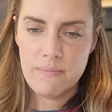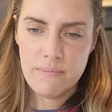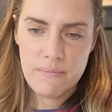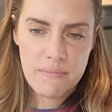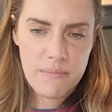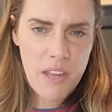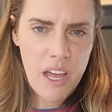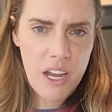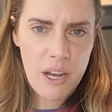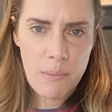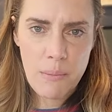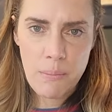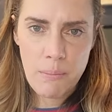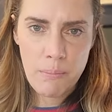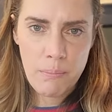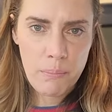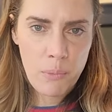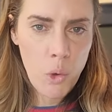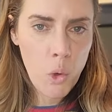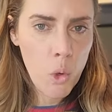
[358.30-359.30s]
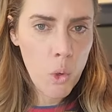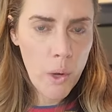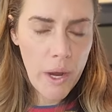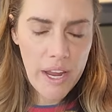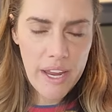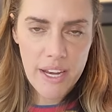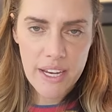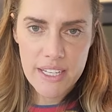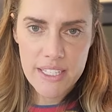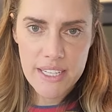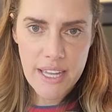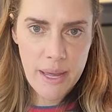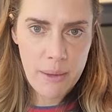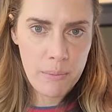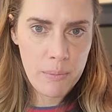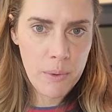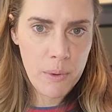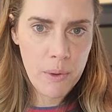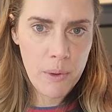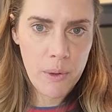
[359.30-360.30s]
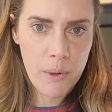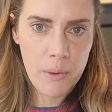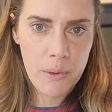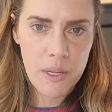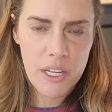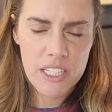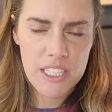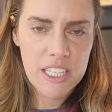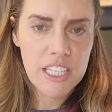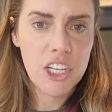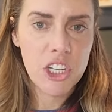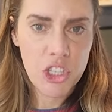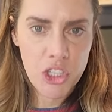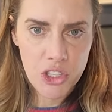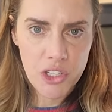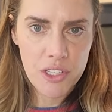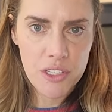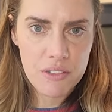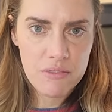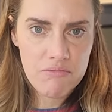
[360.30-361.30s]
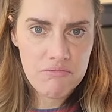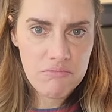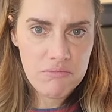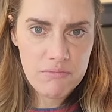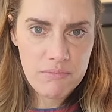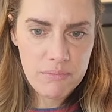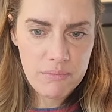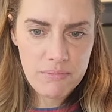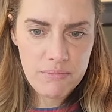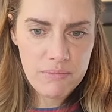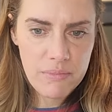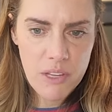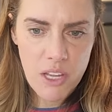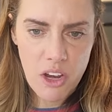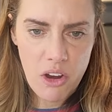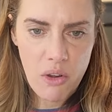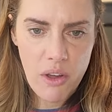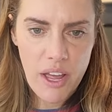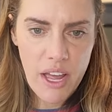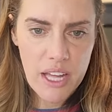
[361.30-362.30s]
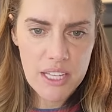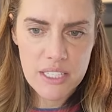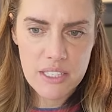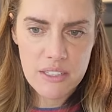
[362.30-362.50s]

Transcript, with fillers: not a great example. It's a good, you know, it has a